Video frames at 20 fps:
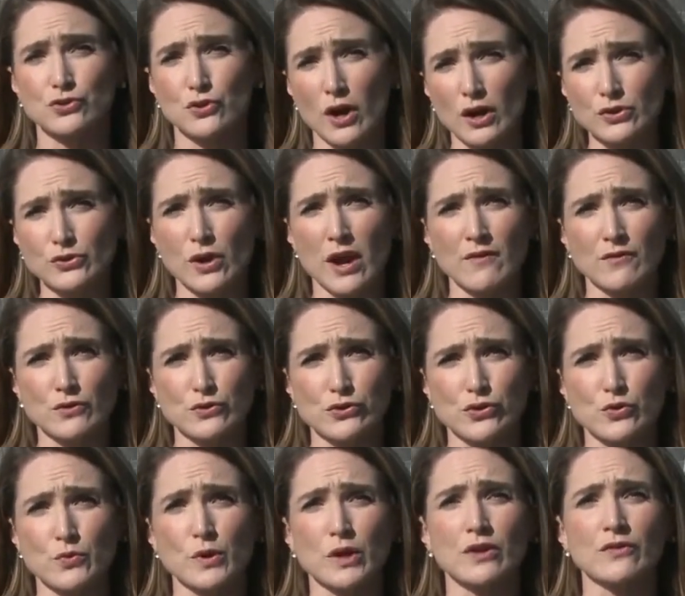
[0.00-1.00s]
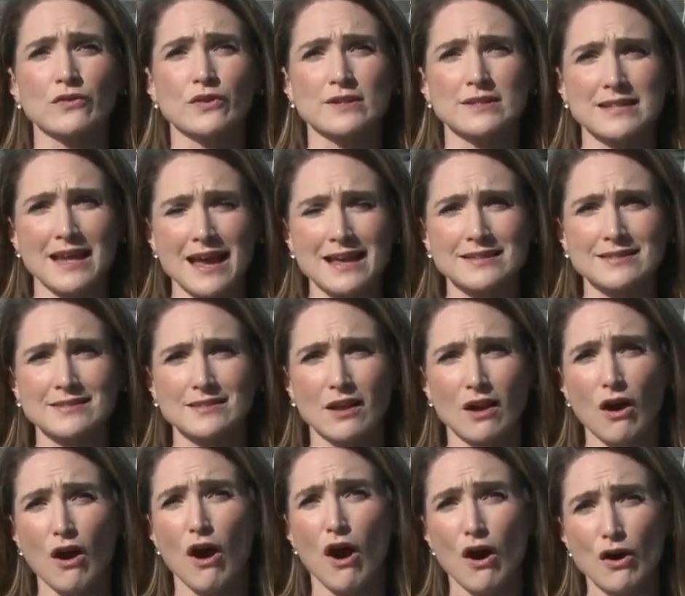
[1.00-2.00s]
Truck drivers who work for
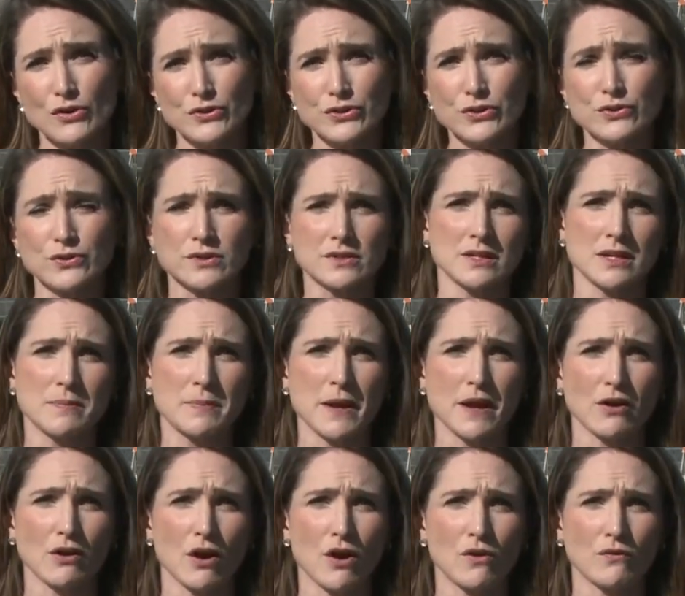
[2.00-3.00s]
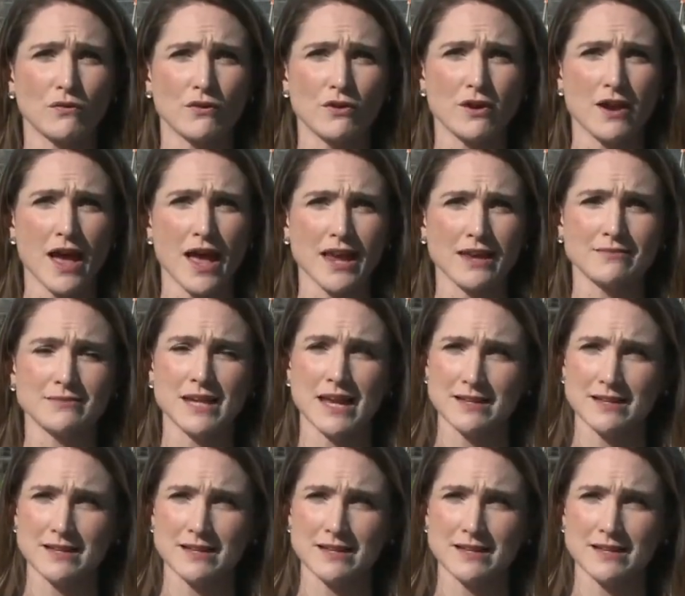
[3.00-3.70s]
Tesla also sleep here overnight.